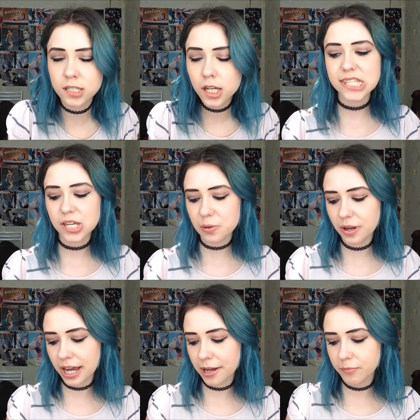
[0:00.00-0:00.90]
So
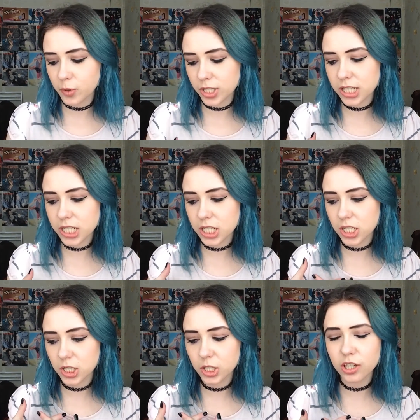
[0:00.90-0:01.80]
I'm
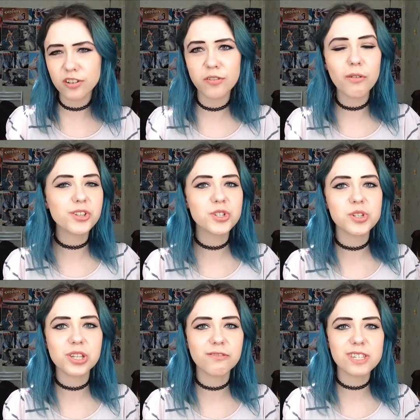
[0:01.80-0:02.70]
really looking forward to
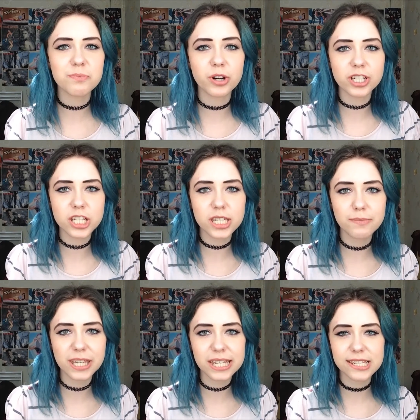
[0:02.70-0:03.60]
using this product
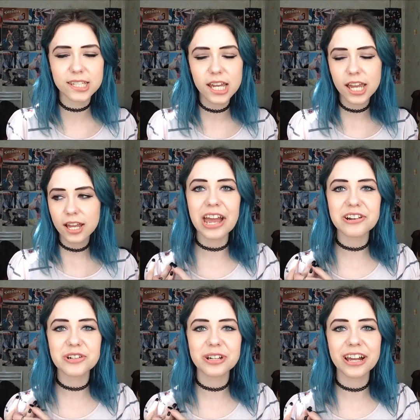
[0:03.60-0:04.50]
because
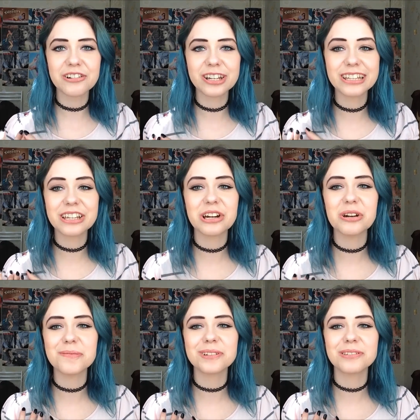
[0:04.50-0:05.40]
I really
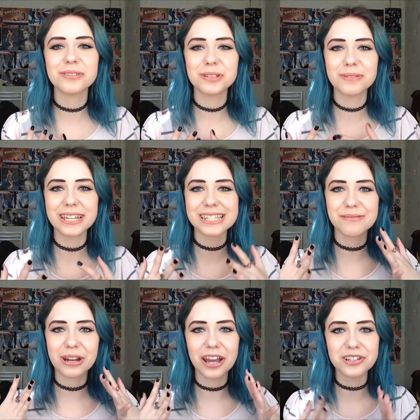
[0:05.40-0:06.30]
hope it will make
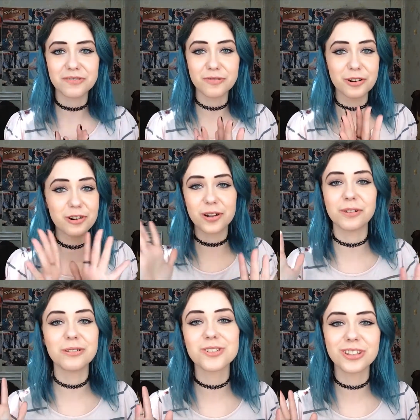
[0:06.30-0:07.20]
some kind of
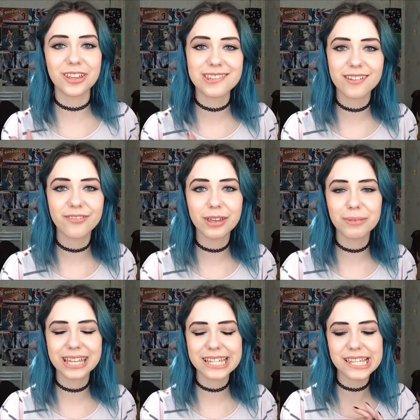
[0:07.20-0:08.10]
revolution or something,
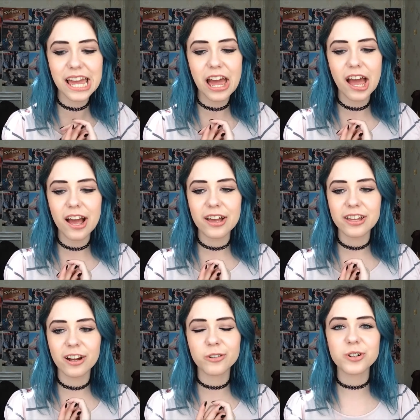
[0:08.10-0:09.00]
because
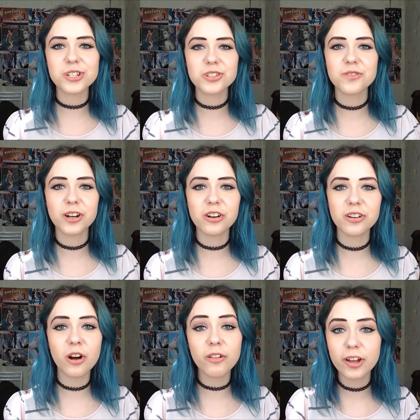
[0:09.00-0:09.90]
according to
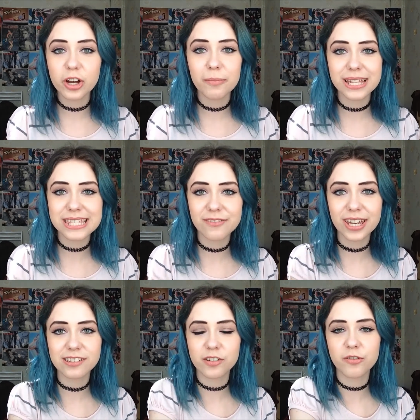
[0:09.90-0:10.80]
all the comments
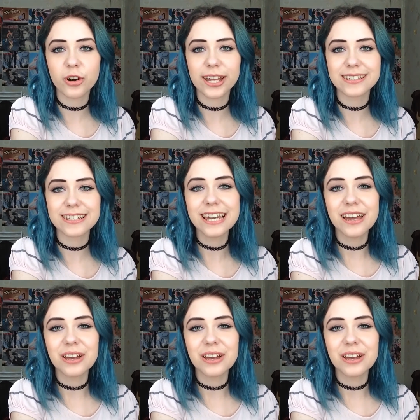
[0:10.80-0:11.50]
that I've read,